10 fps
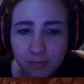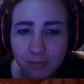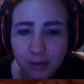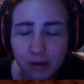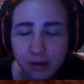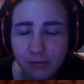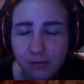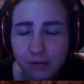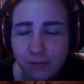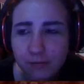But if
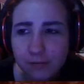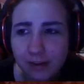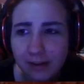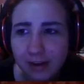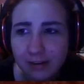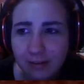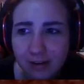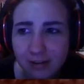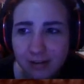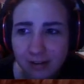you've like not
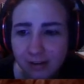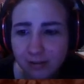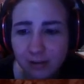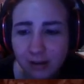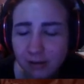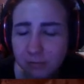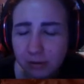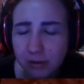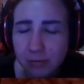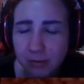watched it, you think you're
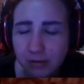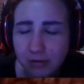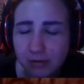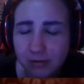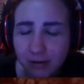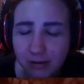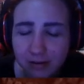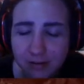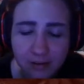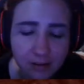pretty much on
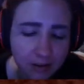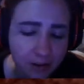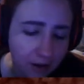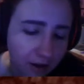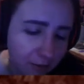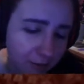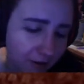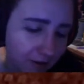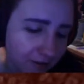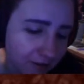drugs.
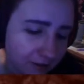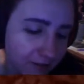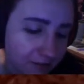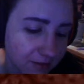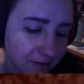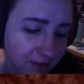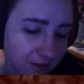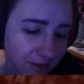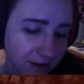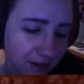It's
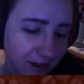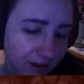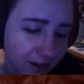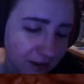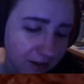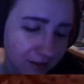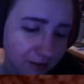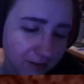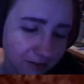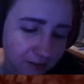got a lot of
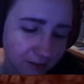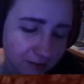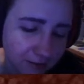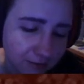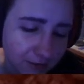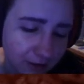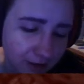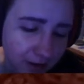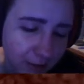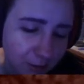girls with a
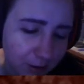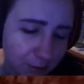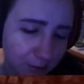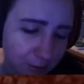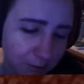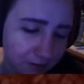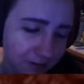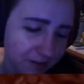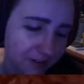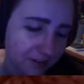lot of bare boobs
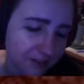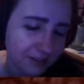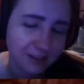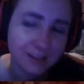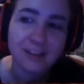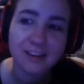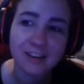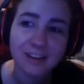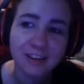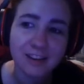
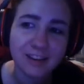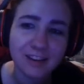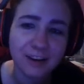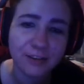and a lot of